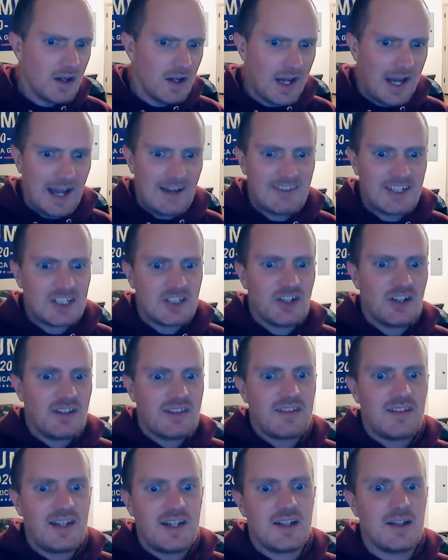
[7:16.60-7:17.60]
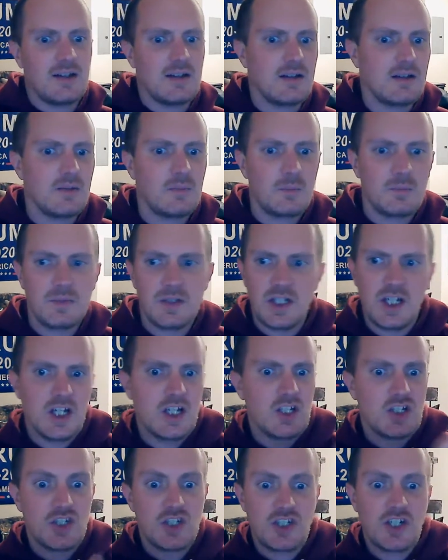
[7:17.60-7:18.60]
having John Cena
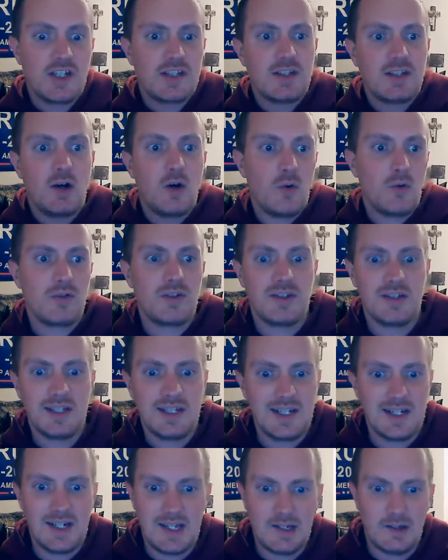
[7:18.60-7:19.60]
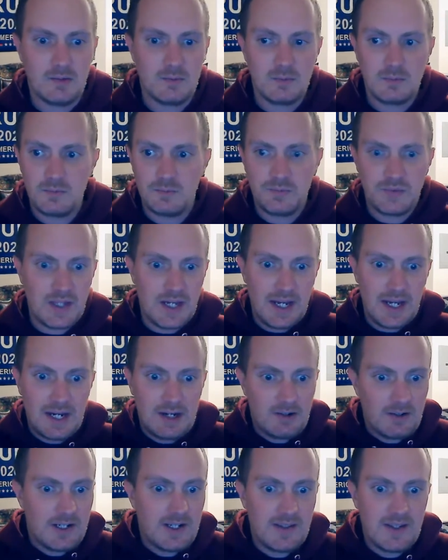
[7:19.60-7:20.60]
shut the whole city down, the
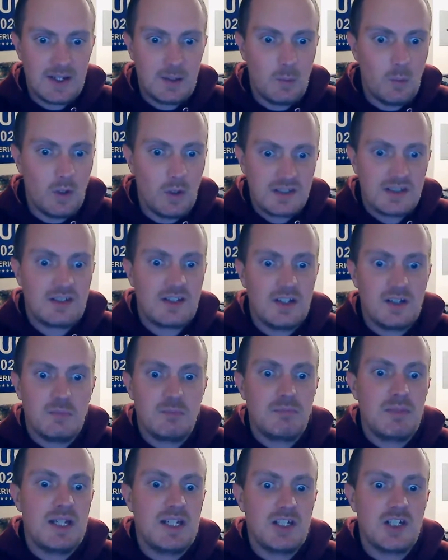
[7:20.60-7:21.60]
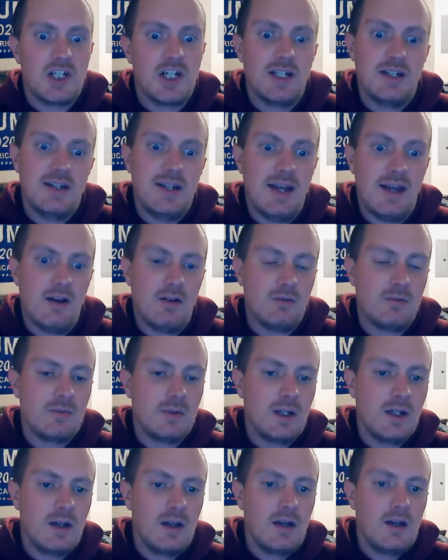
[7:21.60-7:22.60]
area that he wants to be shut down,
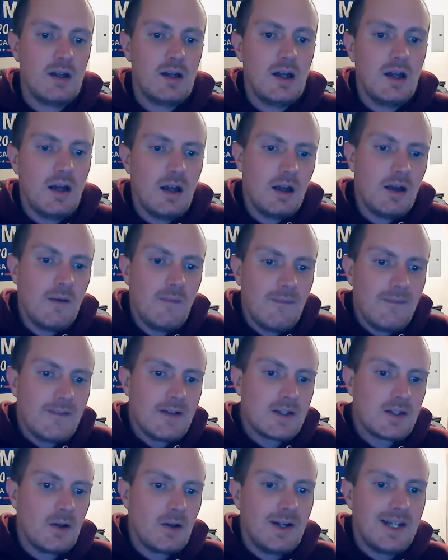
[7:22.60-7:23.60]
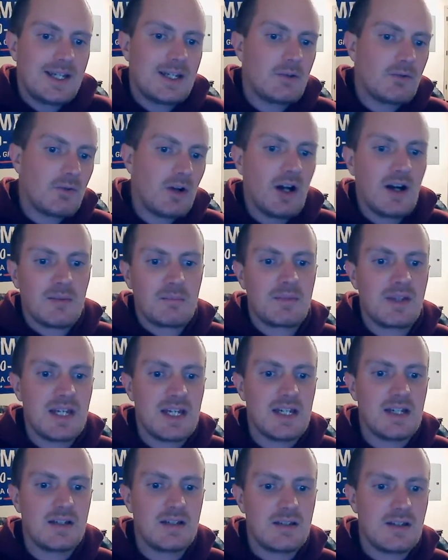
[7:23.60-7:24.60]
so he can rob the
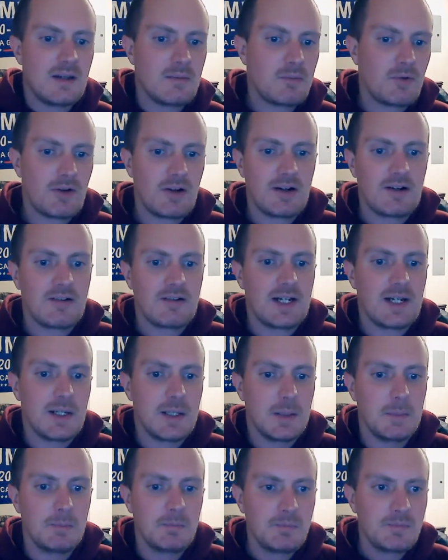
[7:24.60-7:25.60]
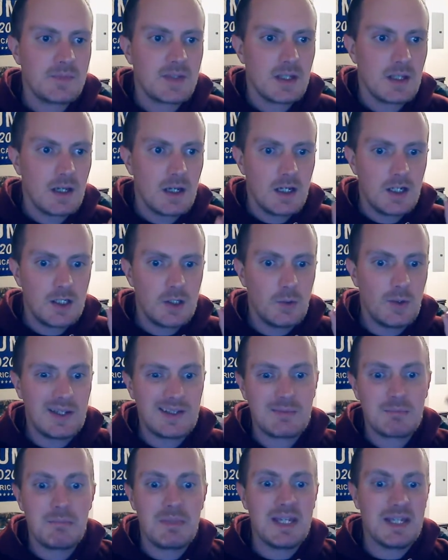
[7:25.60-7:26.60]
temporary U.S.
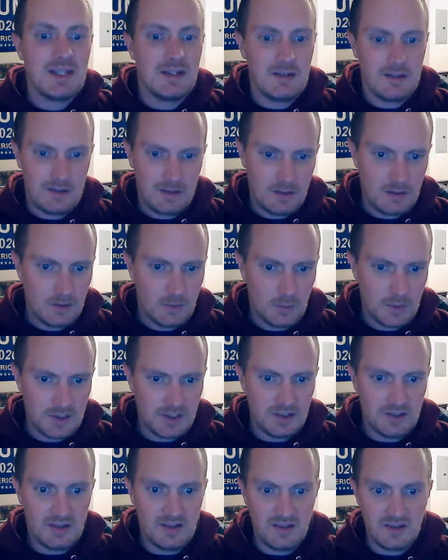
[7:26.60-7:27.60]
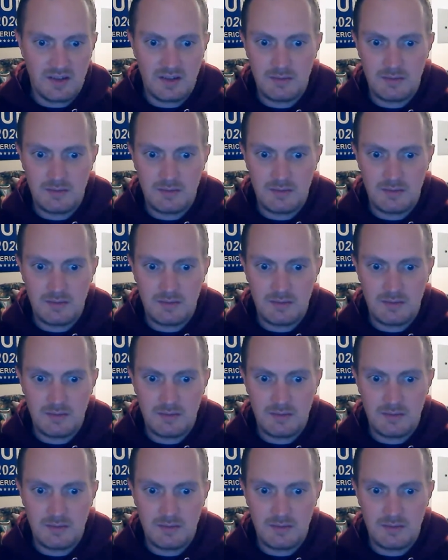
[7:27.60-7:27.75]
Mint, which is